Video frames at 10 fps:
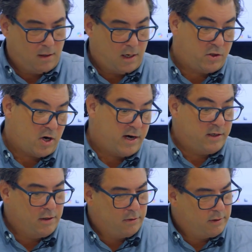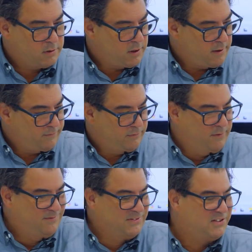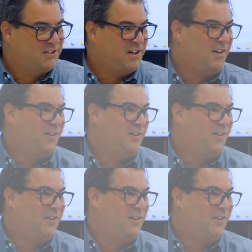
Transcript: I try to know this stuff. So.